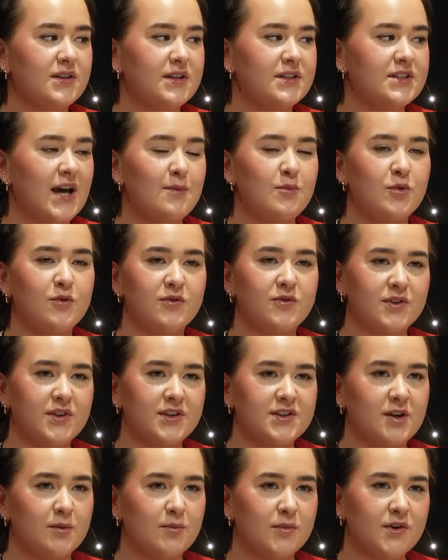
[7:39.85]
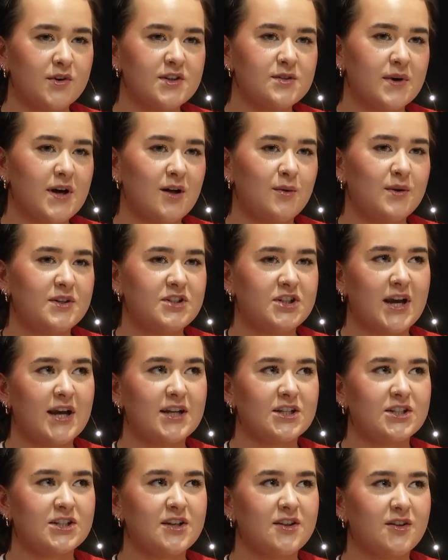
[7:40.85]
time over the summer as well, which I
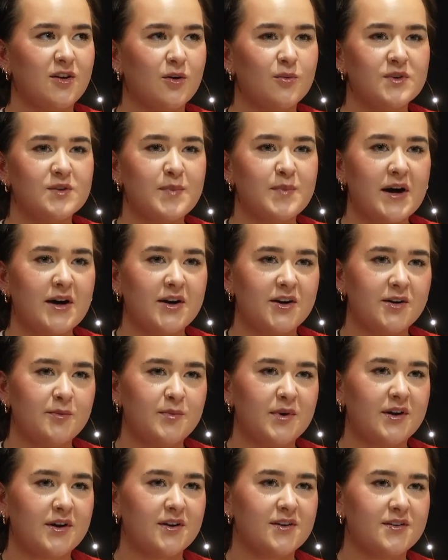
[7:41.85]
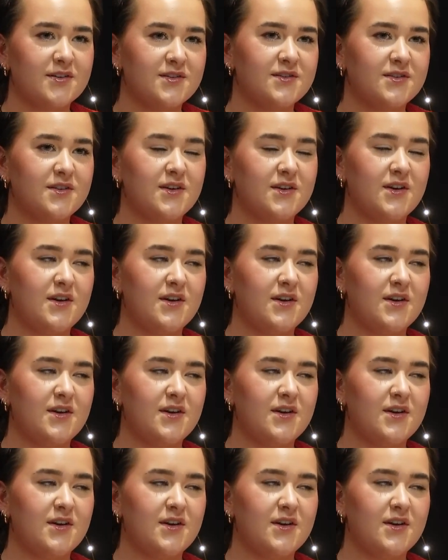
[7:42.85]
actually thought was better because